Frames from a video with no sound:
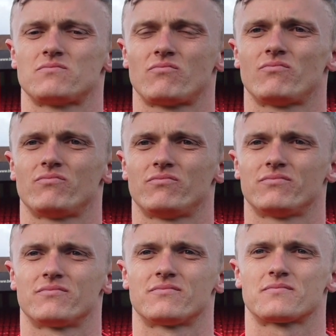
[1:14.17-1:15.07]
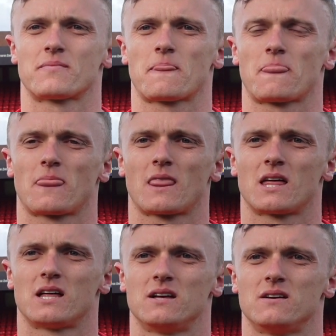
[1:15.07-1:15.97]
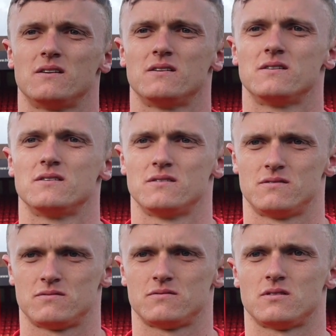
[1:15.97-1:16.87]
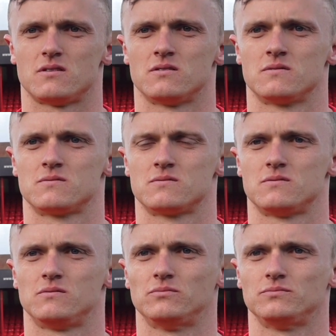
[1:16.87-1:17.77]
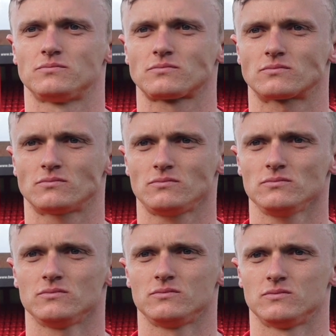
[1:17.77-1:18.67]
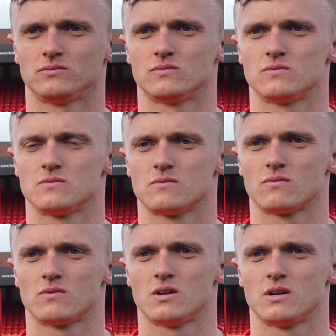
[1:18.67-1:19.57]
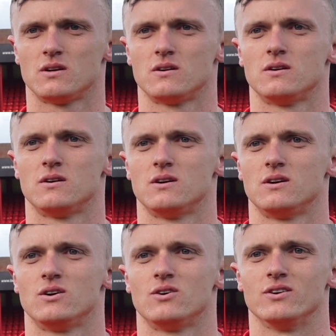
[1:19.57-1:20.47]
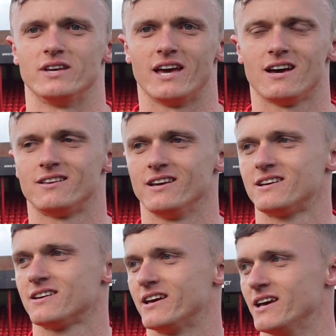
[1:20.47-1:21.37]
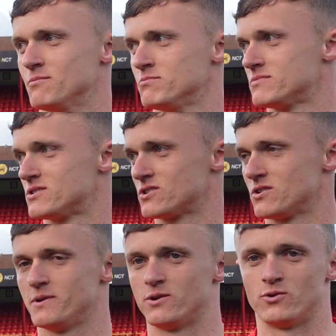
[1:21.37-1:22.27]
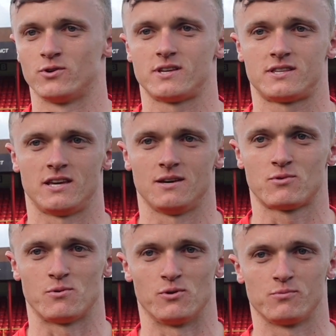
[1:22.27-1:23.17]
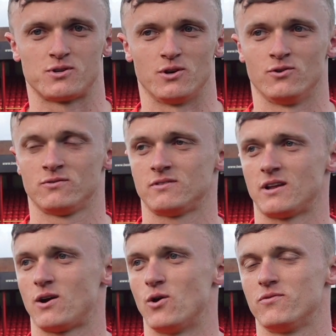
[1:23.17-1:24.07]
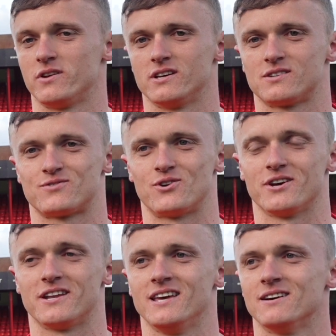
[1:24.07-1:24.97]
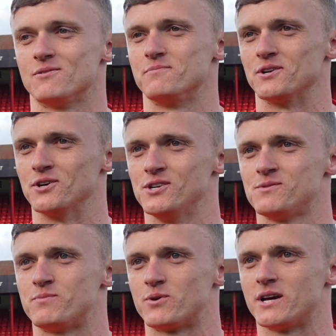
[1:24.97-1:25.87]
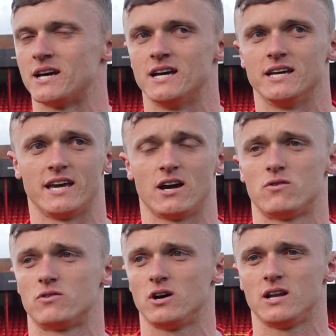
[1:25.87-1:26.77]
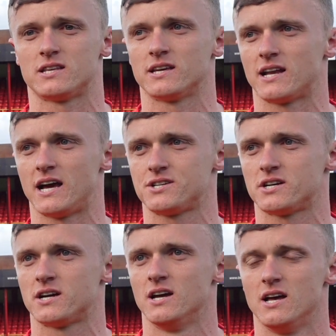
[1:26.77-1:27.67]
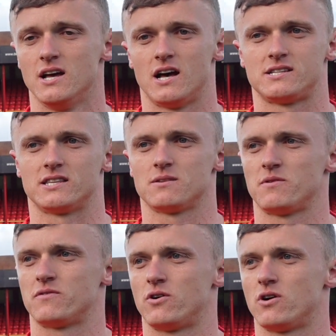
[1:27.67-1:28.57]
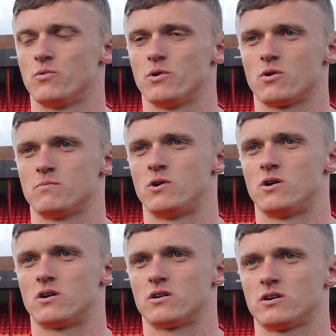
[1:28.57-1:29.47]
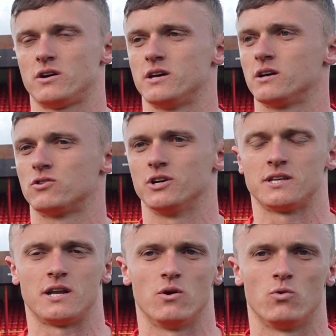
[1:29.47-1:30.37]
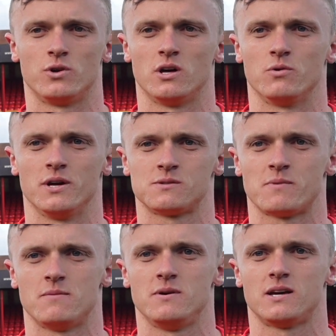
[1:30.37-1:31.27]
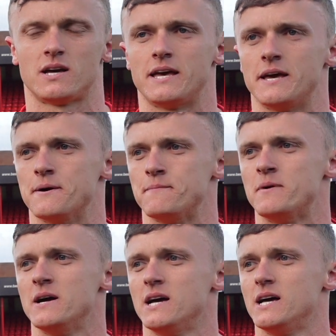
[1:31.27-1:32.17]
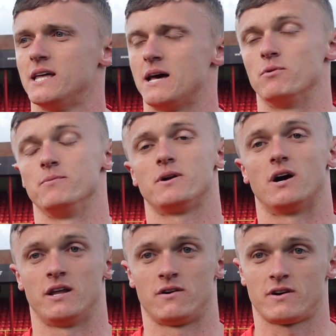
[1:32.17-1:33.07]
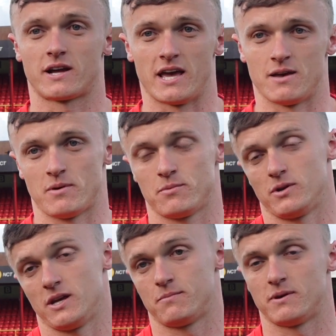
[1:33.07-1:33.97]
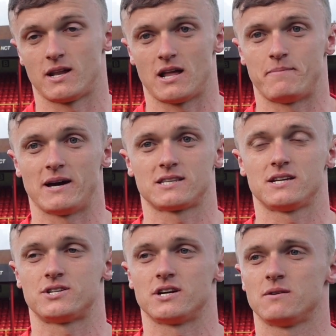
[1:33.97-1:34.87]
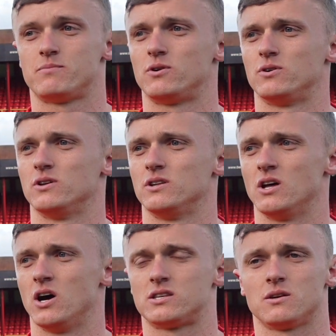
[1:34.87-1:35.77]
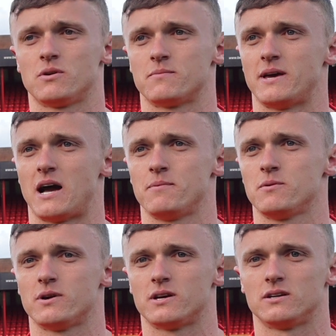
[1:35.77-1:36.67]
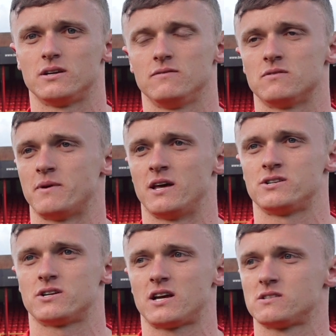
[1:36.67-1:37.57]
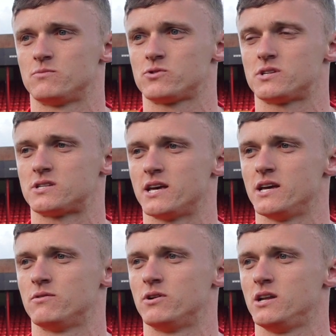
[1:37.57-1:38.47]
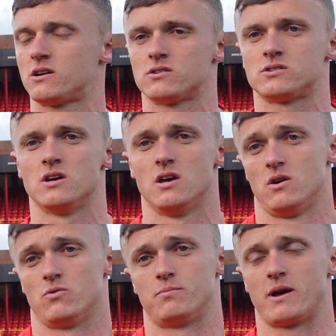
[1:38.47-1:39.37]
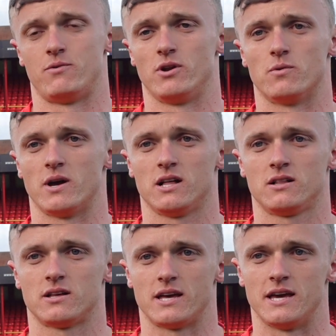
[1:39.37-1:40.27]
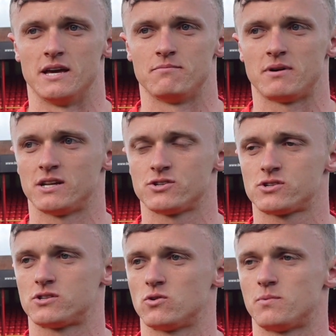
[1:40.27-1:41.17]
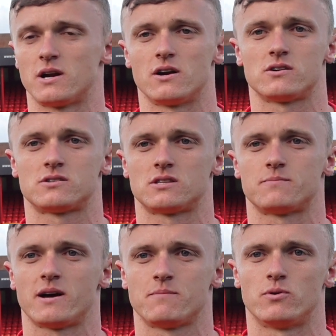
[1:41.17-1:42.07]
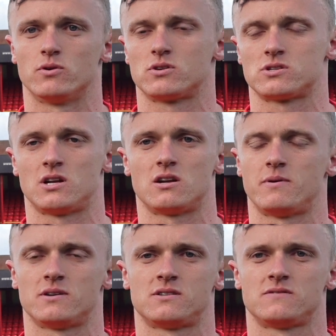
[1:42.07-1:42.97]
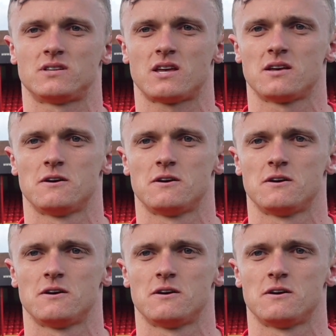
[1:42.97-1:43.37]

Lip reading: You must be happy with the amount of chances we're creating, and it does feel like we're very close to maybe hitting 3 or 4 again. Yeah, I think there's going to be an unlucky team coming up soon. Hopefully it's Friday, would be nice. But yeah, overall I think last year, I said to you before, we were more kind of grinding out 1-0 wins maybe. I might be gone out of our game, maybe we need a bit of that back this year. But no, I think we can be happy with, even the manager hasn't much to say really, because we played really well, and just a couple of errors at the back, but there's a lot of positives to take.